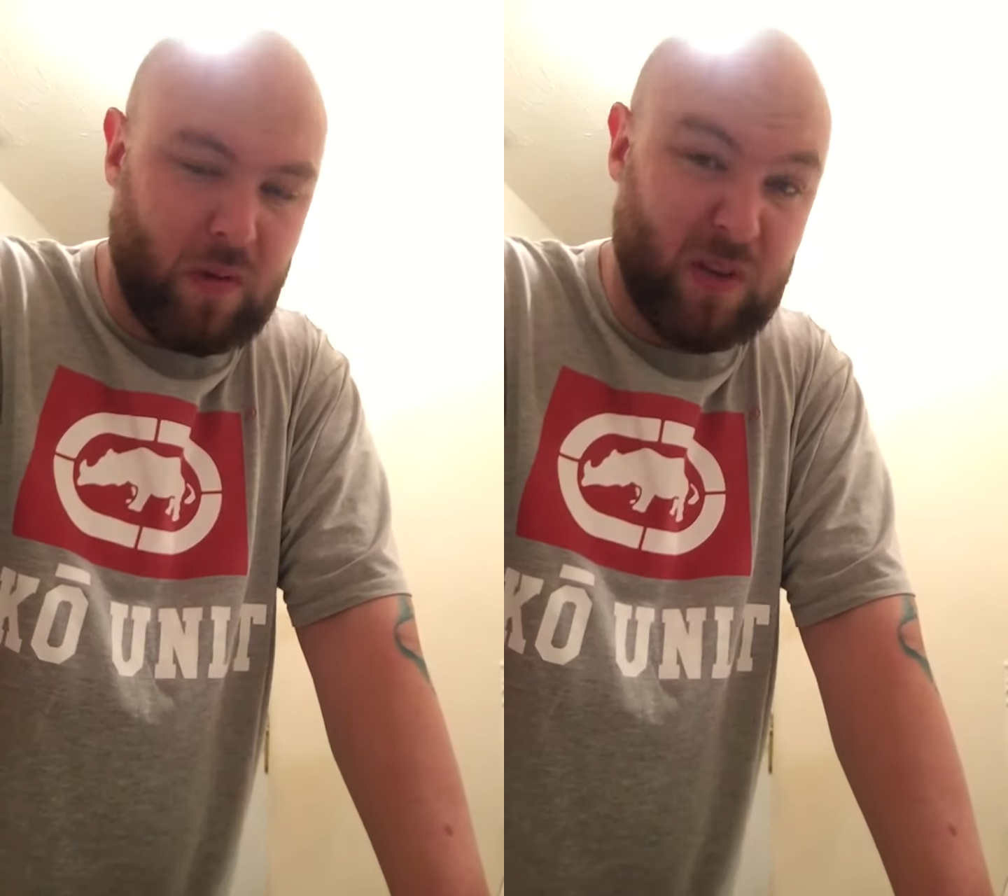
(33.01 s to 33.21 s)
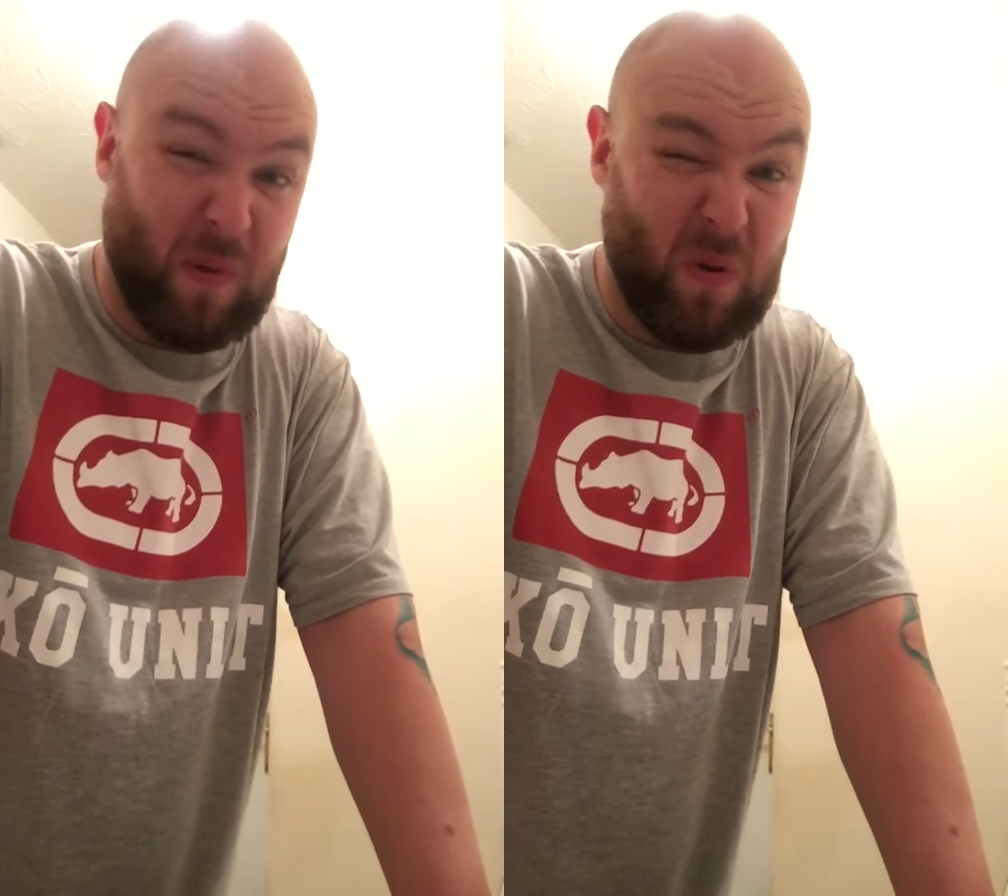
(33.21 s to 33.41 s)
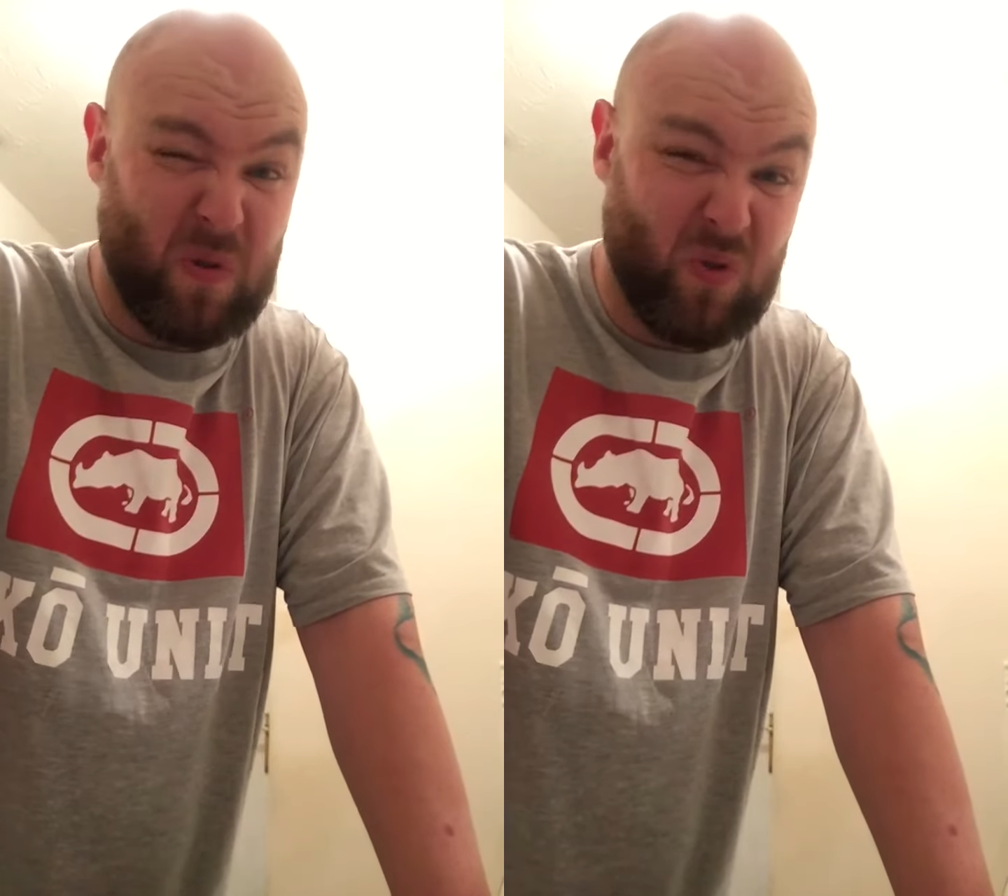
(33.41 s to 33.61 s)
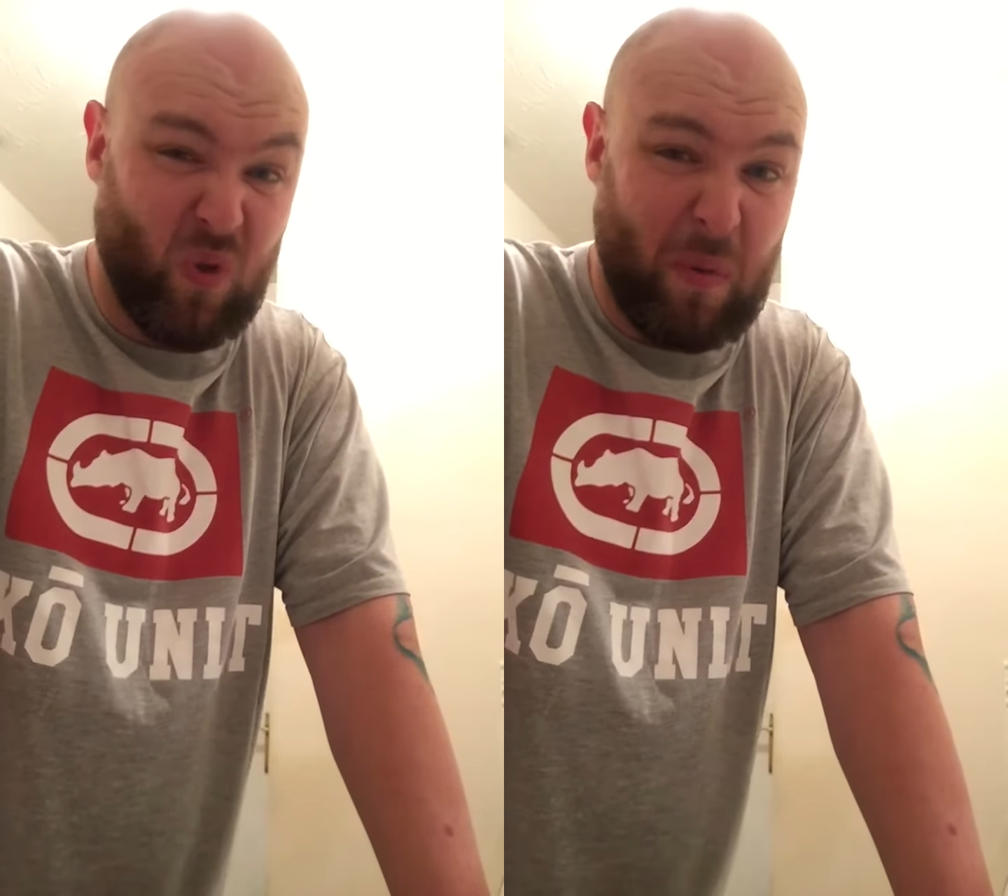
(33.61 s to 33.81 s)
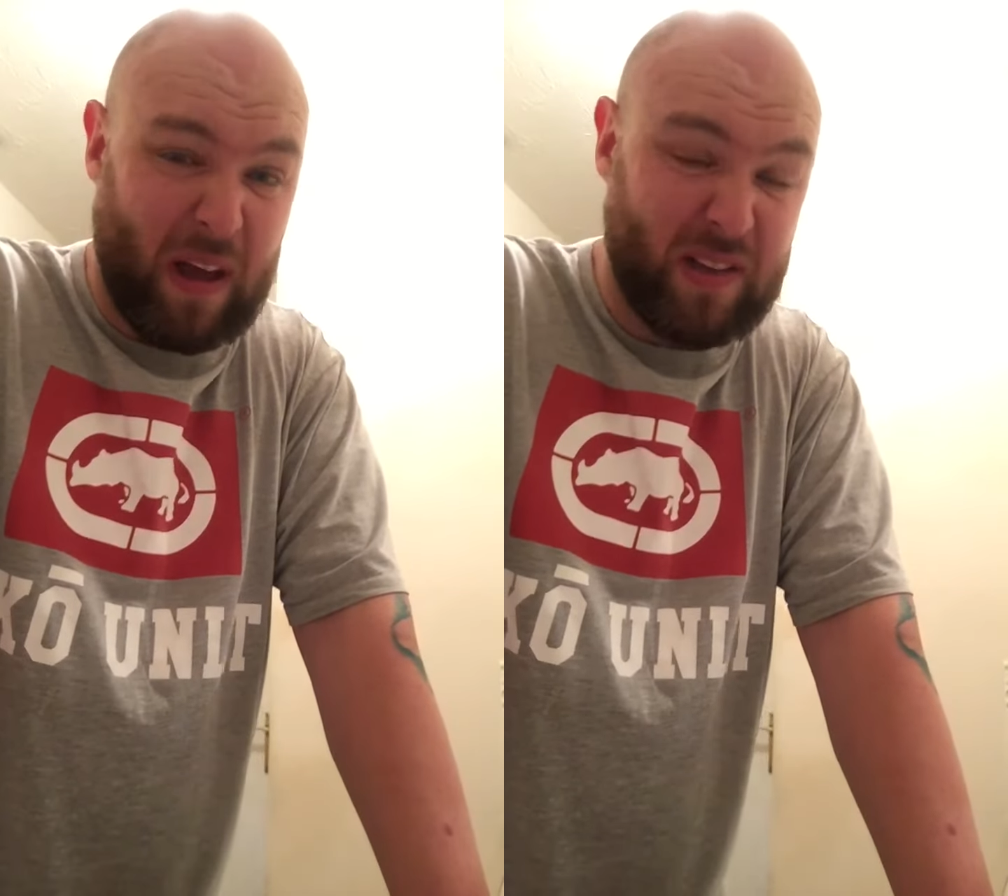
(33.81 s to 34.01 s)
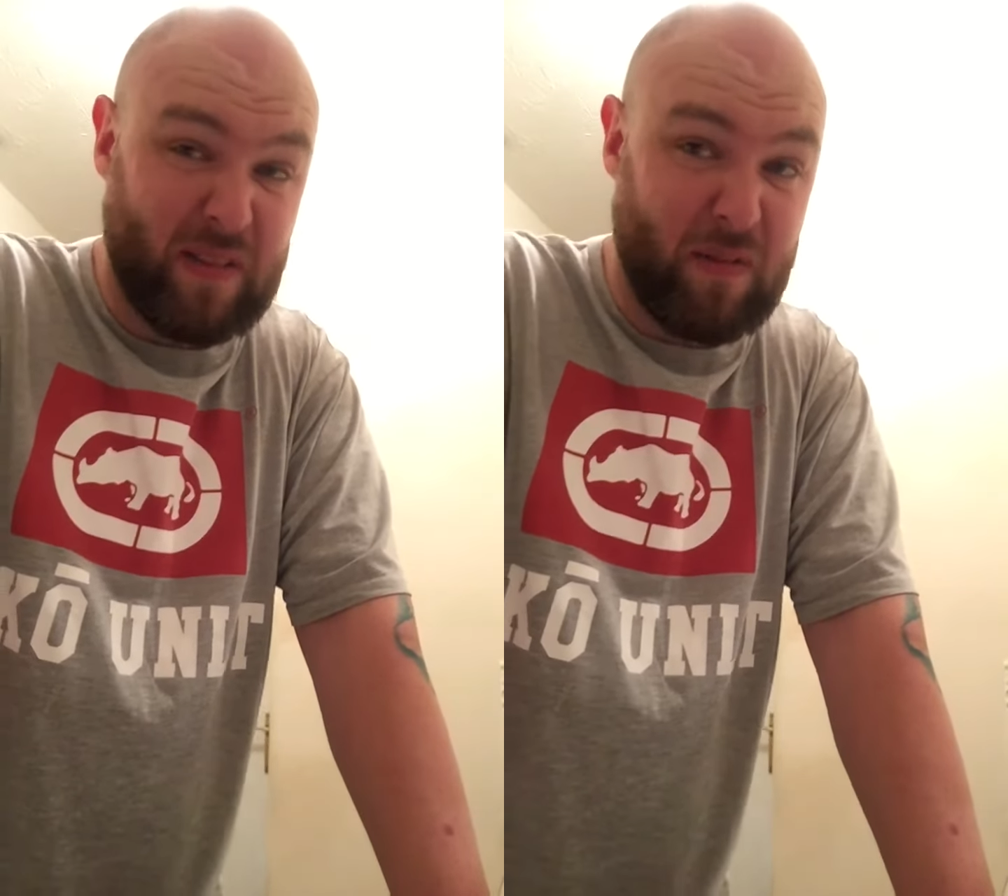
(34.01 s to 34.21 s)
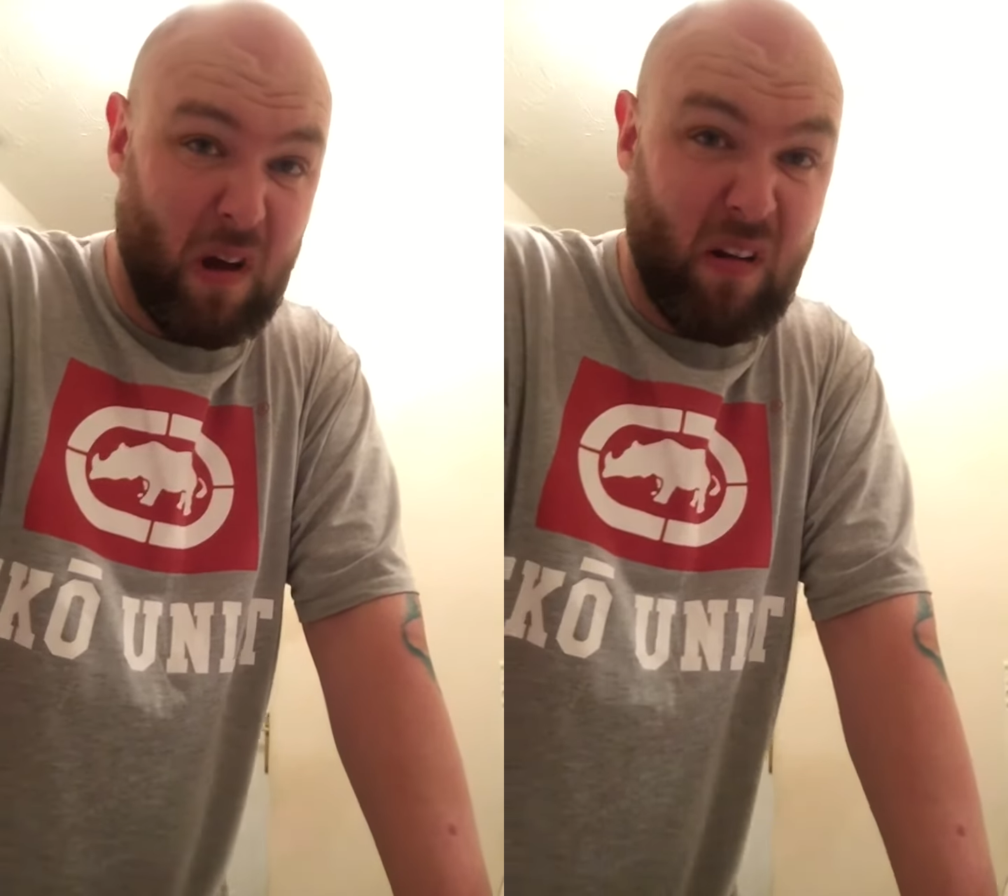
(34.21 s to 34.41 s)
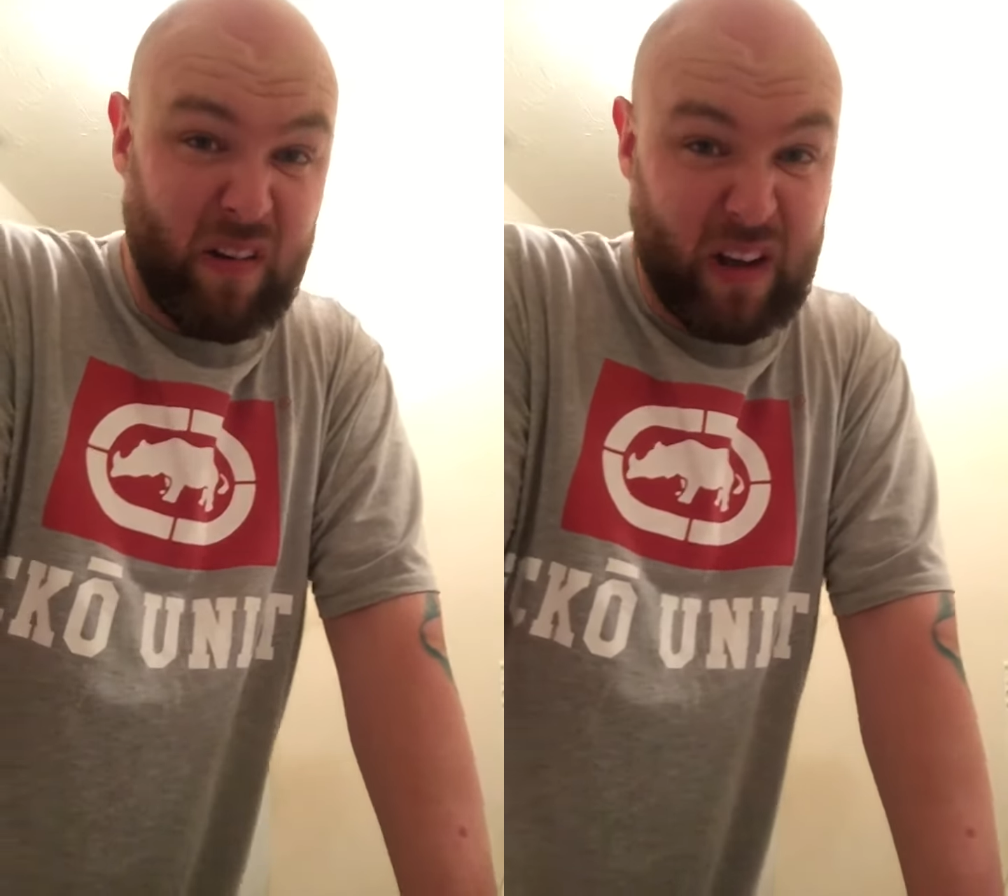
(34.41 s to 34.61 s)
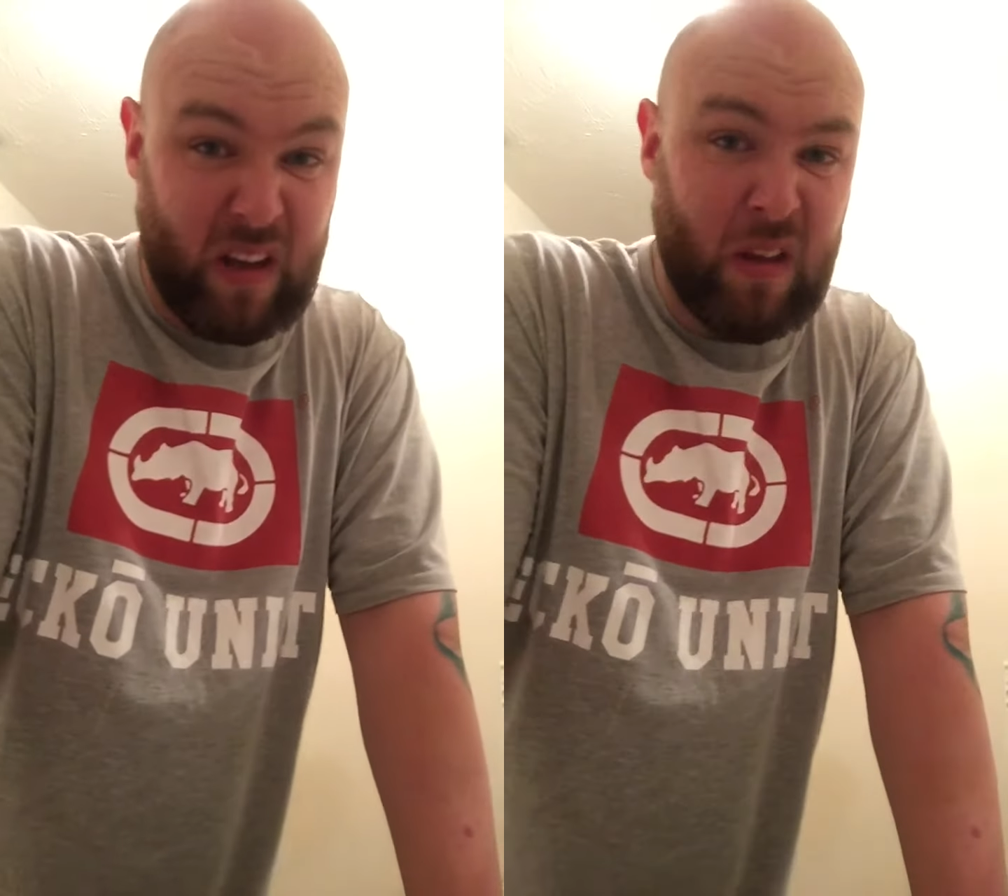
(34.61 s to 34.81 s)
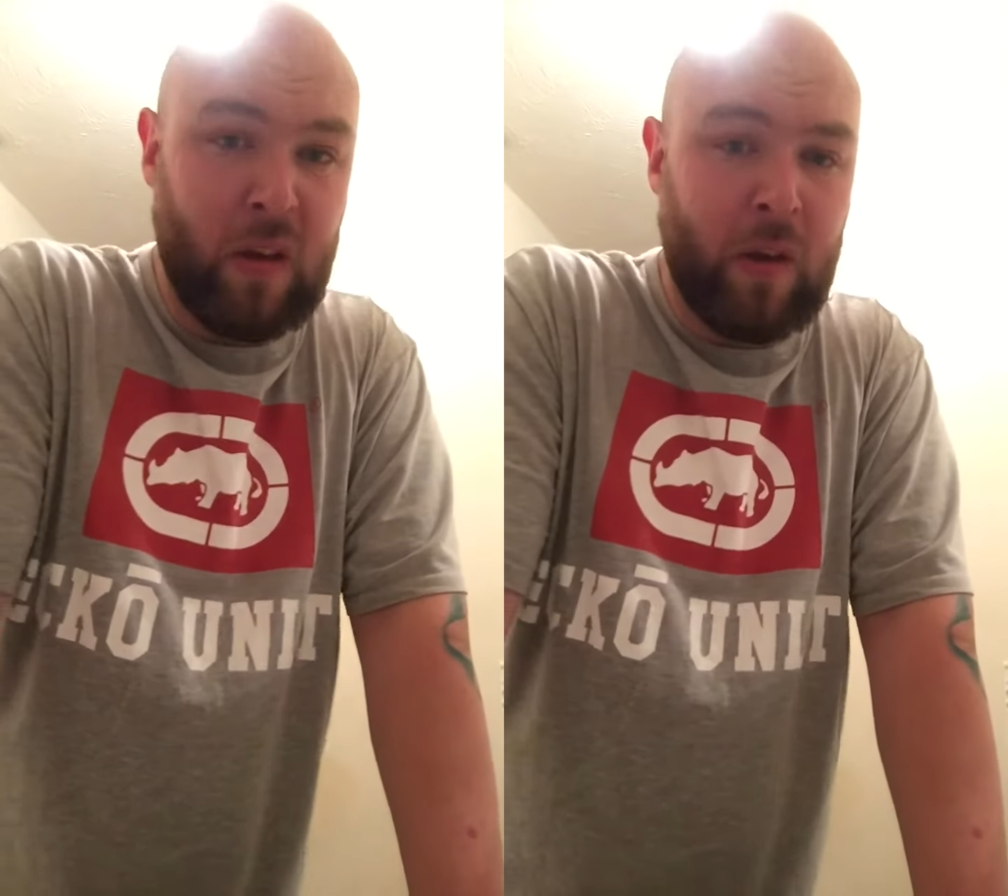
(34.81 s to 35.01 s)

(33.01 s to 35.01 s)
I suppose the drawbacks, if there are any,